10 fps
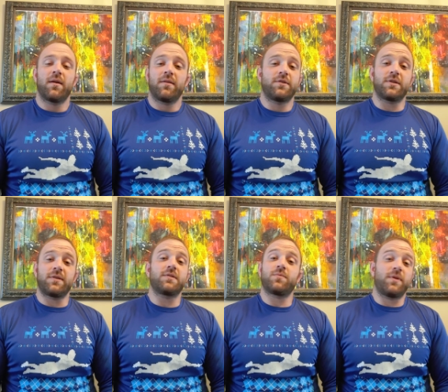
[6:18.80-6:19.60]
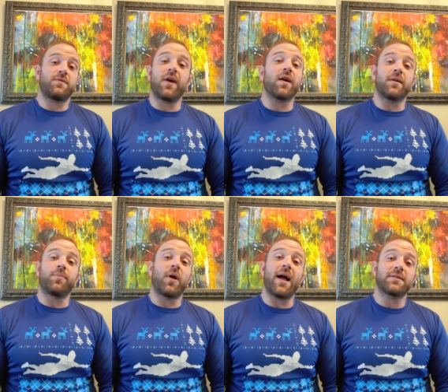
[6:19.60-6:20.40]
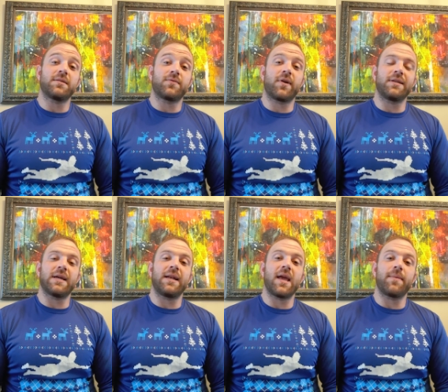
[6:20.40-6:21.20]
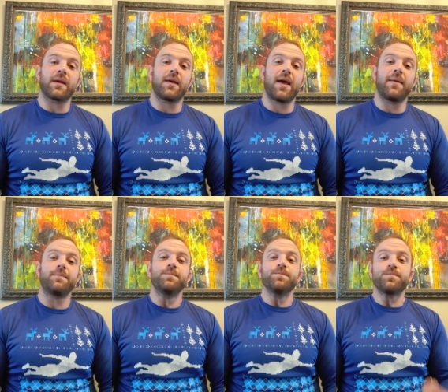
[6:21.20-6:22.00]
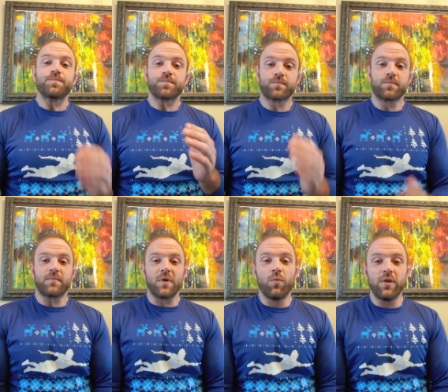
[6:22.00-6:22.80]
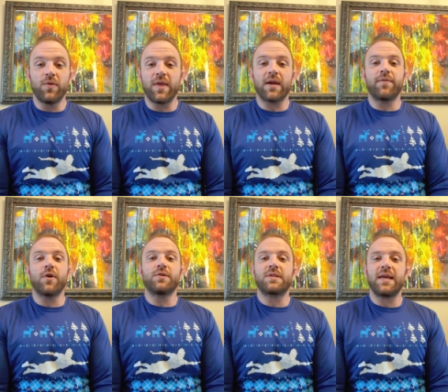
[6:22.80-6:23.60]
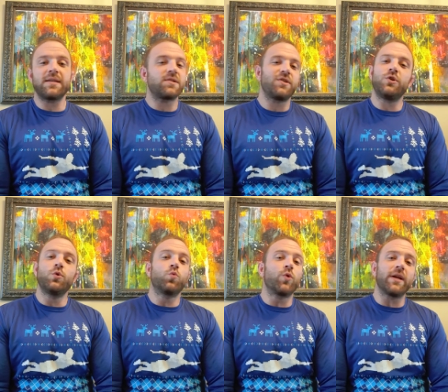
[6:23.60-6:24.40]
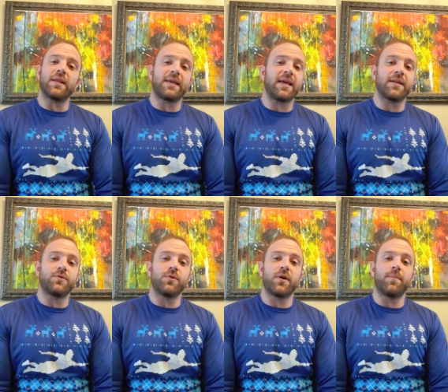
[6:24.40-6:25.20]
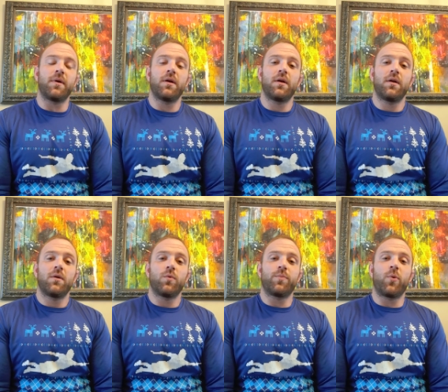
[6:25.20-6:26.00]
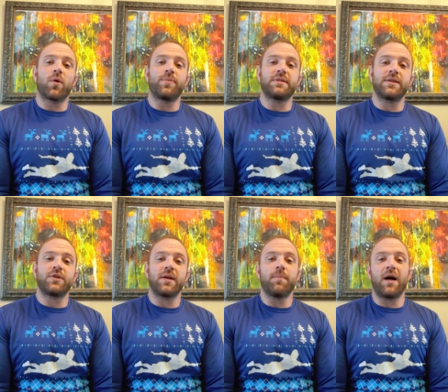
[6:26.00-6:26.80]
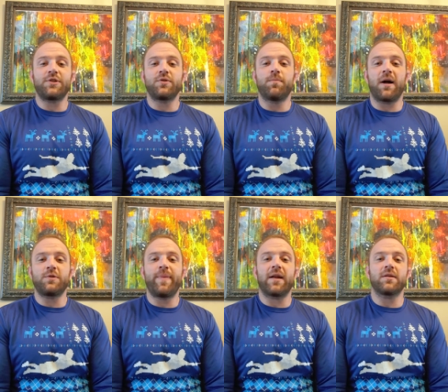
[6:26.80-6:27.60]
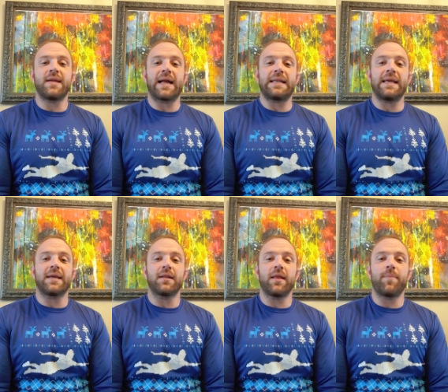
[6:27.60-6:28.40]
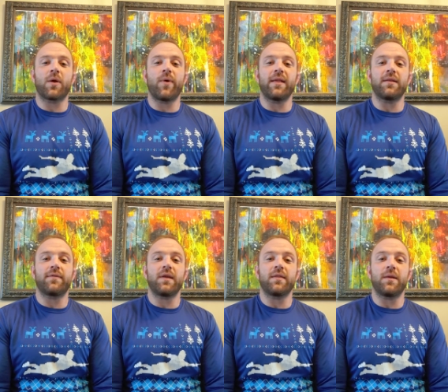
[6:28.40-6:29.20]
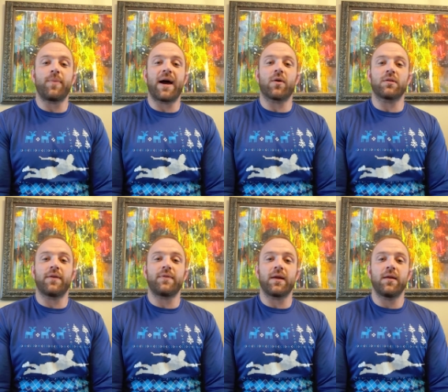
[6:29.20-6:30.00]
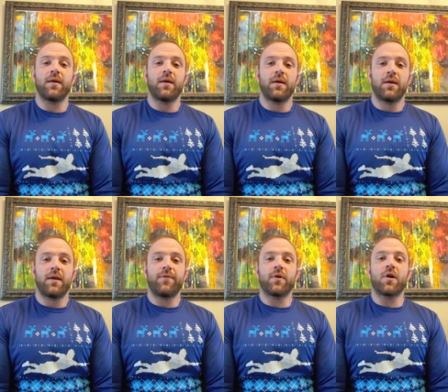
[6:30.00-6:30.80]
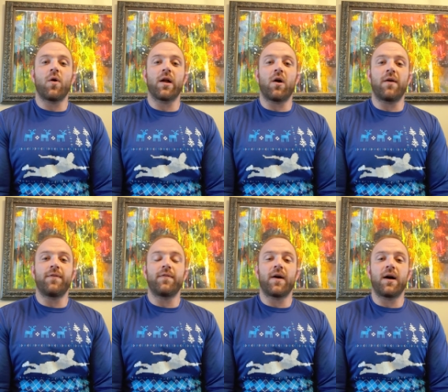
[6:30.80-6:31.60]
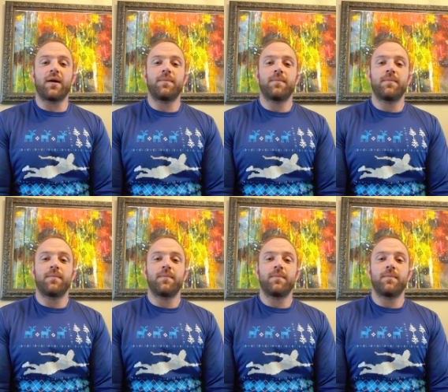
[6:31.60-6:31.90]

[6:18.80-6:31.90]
it's very complex. It's very dynamic. And when you think of those things, you really can't do them with poor positioning. Much, much better technique in Olympic weightlifting than powerlifting if you're going off of